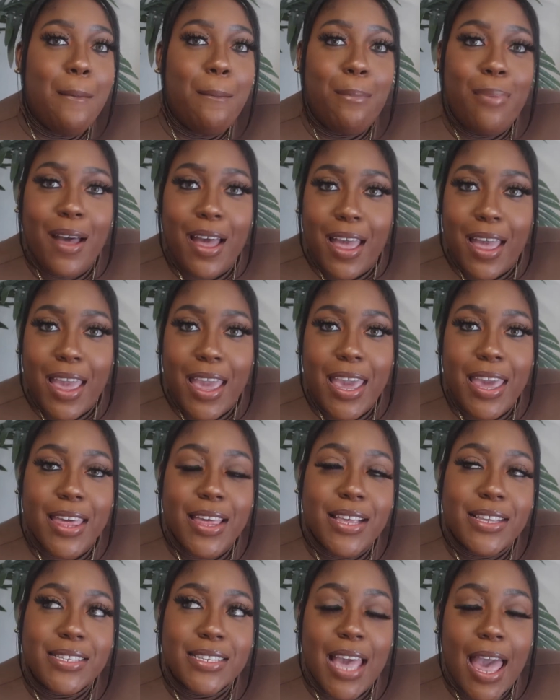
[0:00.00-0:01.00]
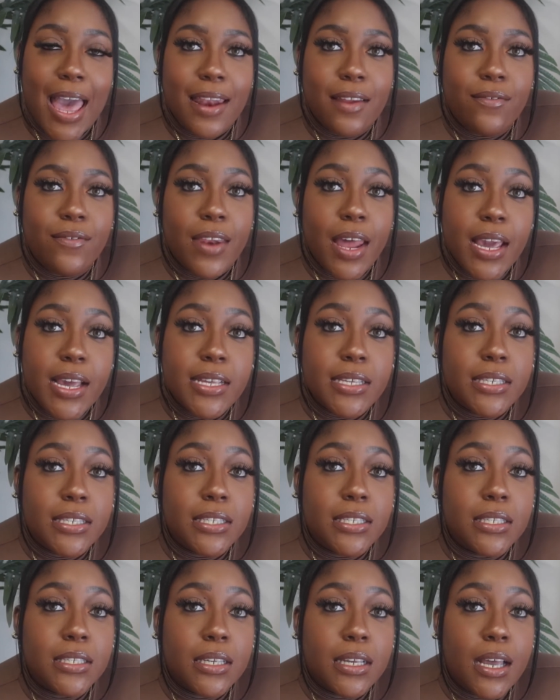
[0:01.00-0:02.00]
But it's kind of
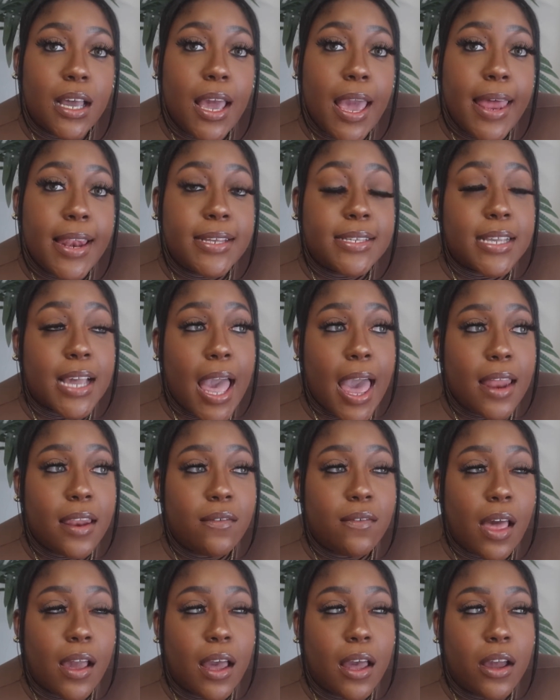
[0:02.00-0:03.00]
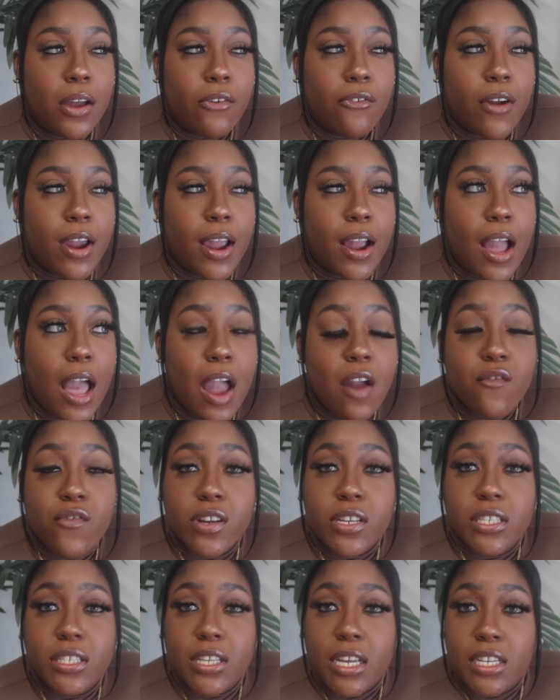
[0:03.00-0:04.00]
nice, and it's kind of like a great
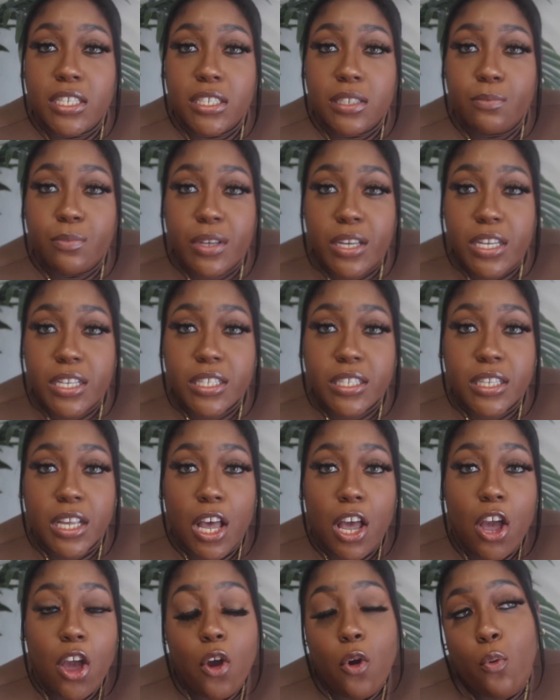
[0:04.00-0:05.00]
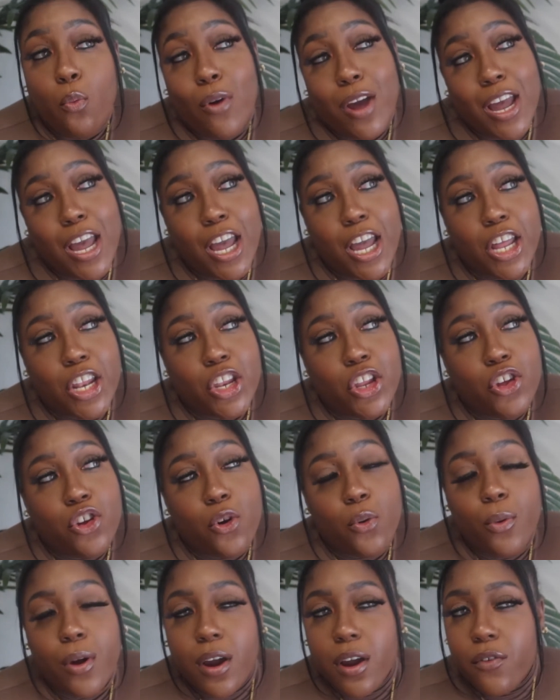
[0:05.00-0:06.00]
conversation piece when
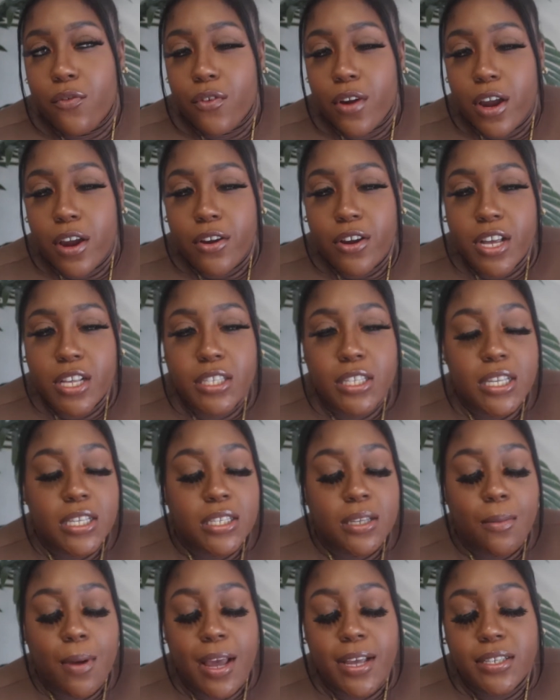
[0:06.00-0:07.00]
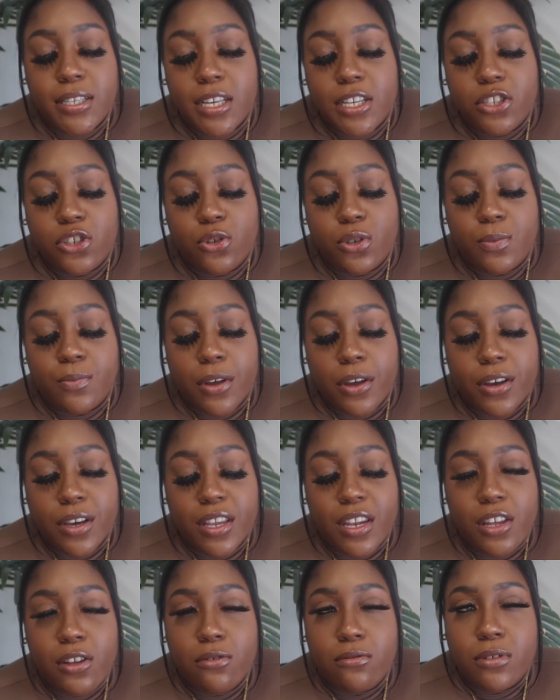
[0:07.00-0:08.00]
you're wearing a fragrance and somebody says you smell
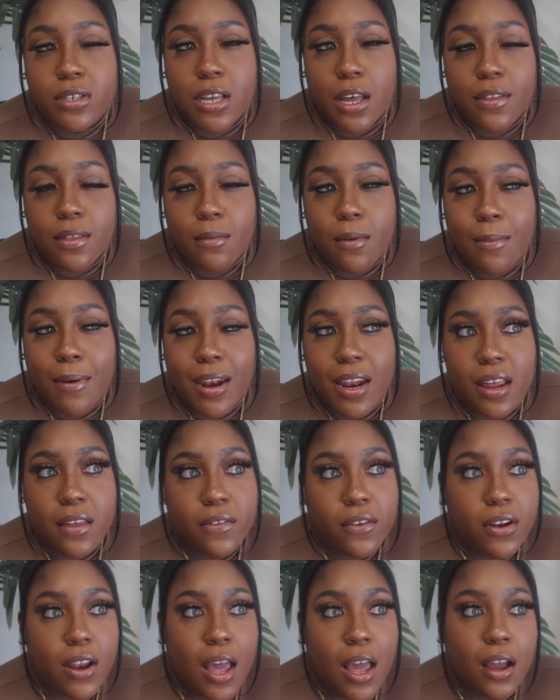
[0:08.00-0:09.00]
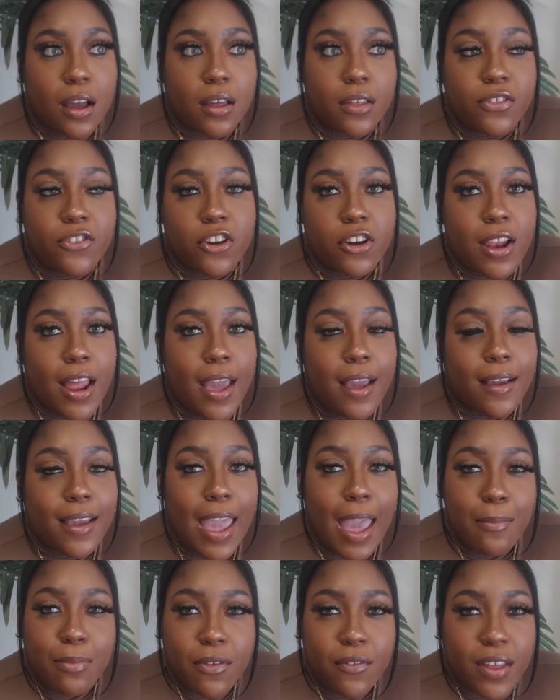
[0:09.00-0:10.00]
good and you tell them about it, and they're like
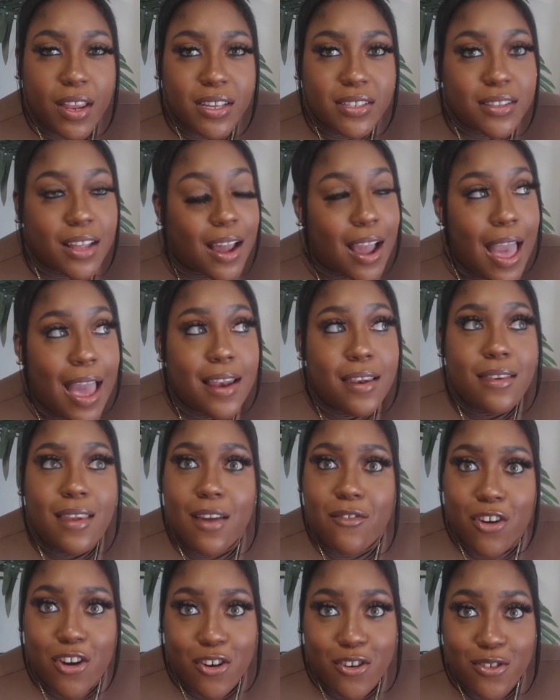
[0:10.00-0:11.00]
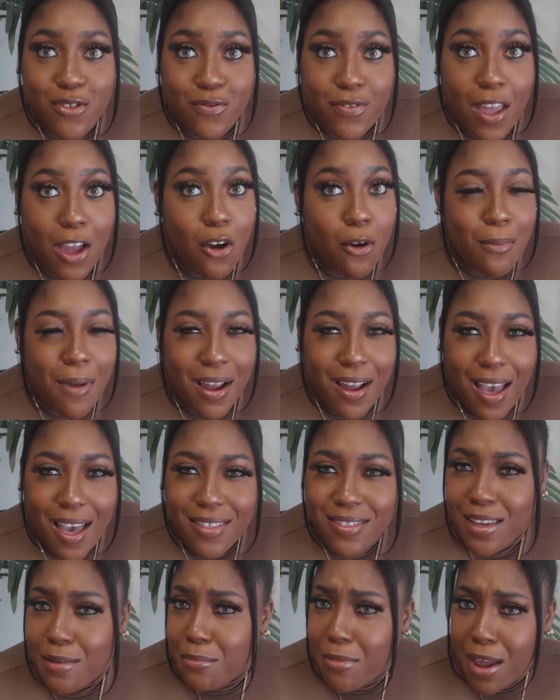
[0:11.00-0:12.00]
captivated because like, I never heard of that. Oh my god,
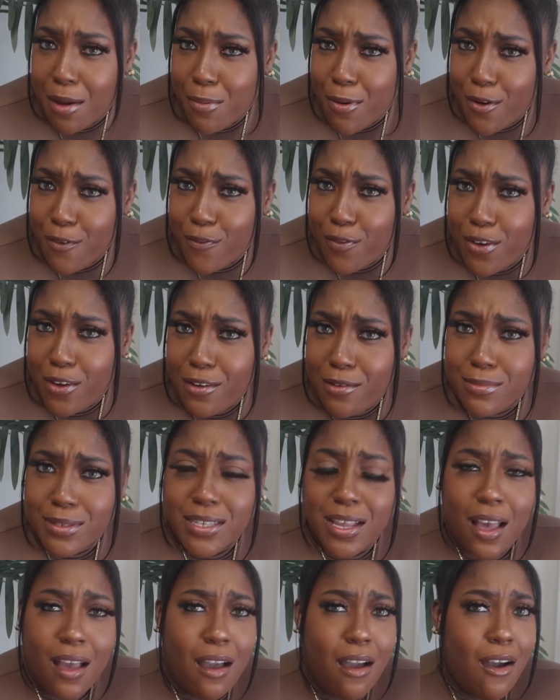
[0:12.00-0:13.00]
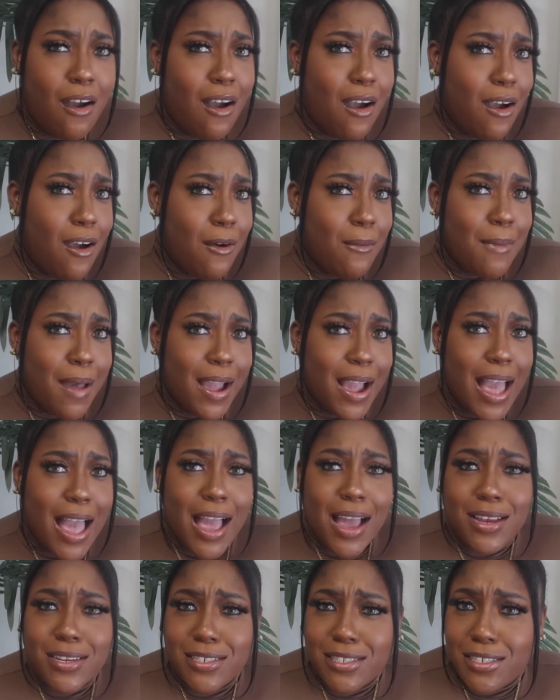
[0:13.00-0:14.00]
they make perfumes? Oh my
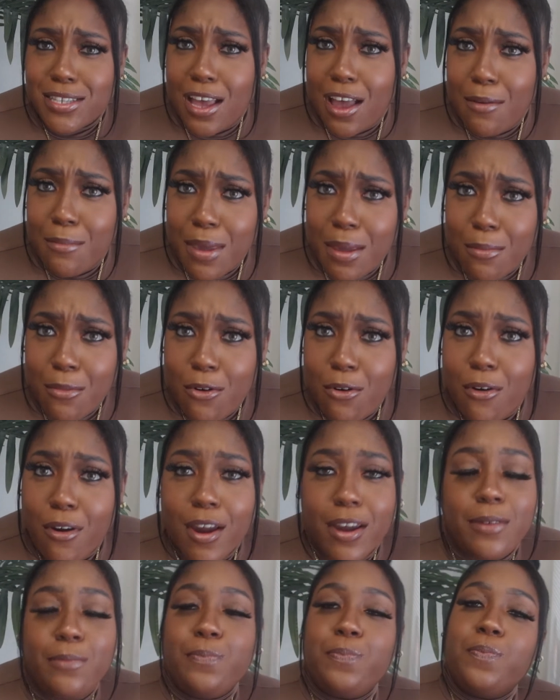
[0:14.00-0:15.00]
gosh, tell me more.